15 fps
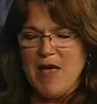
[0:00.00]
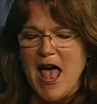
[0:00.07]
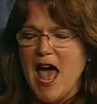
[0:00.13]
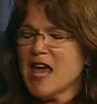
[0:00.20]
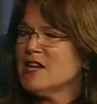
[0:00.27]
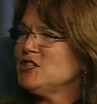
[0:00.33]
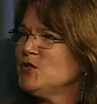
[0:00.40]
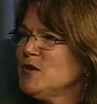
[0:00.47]
How
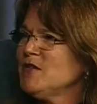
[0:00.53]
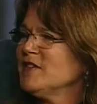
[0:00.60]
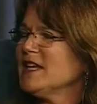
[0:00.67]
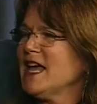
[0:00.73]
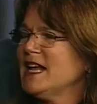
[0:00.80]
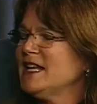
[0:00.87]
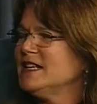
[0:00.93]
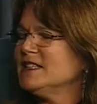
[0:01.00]
did you even
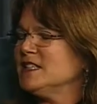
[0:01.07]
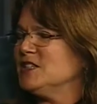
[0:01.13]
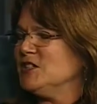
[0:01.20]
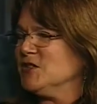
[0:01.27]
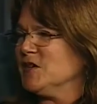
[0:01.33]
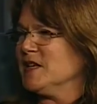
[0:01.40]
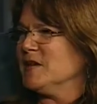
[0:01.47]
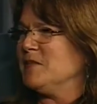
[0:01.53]
get into
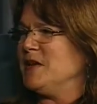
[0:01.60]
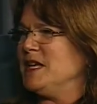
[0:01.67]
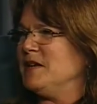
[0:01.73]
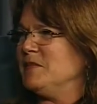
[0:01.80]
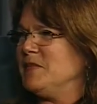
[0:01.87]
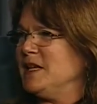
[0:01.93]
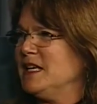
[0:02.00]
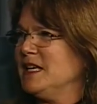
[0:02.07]
doing a
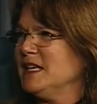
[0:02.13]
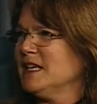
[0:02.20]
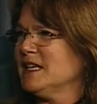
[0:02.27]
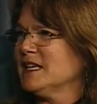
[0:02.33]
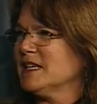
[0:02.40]
B&B?